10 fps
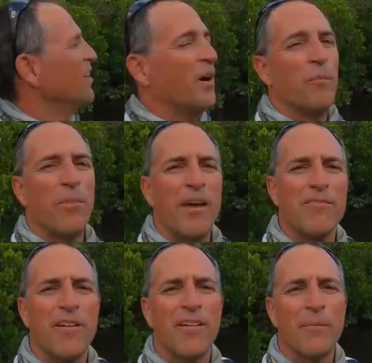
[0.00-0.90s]
I'm
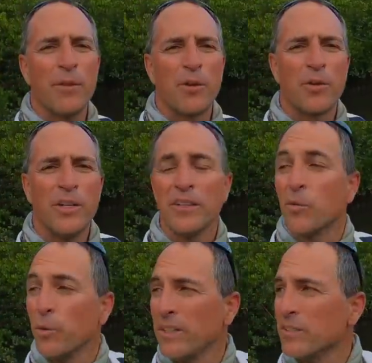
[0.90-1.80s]
that far up the creek,
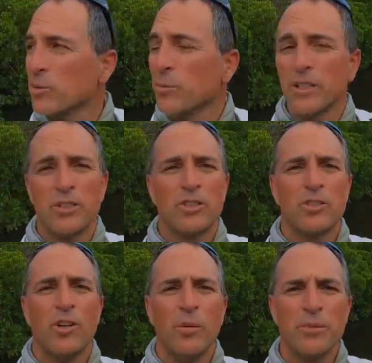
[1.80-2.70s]
the wind has almost
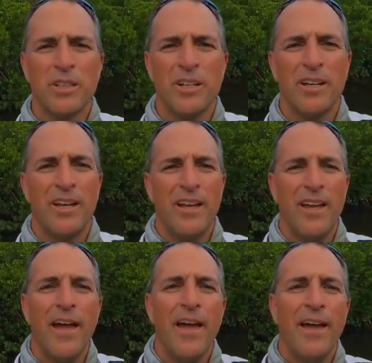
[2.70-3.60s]
stopped,
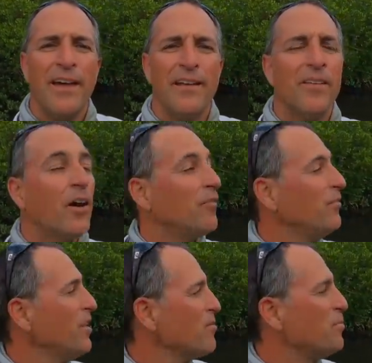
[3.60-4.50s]
and I've
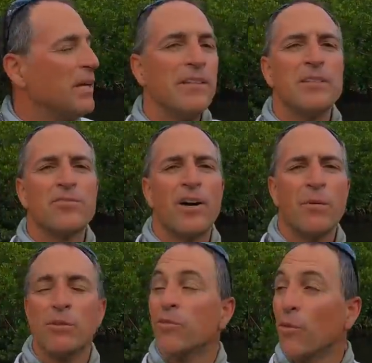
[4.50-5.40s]
never been this
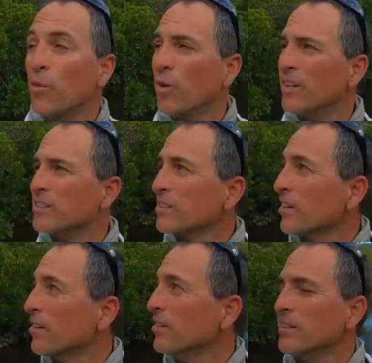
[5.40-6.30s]
far before,
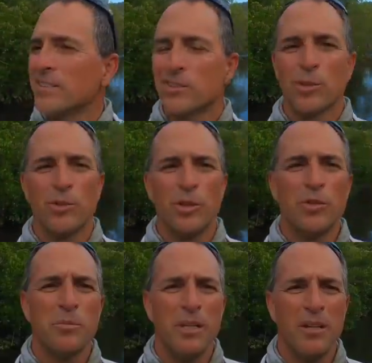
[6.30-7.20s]
so this is all
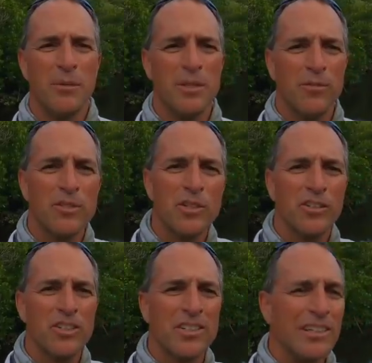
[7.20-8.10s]
new to me. I'm going to fish
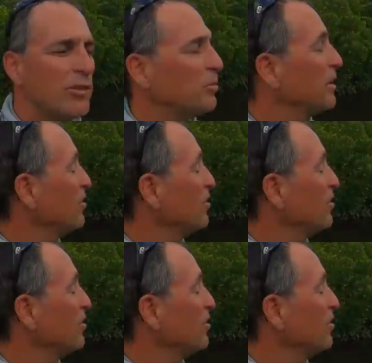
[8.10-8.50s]
on just a little bit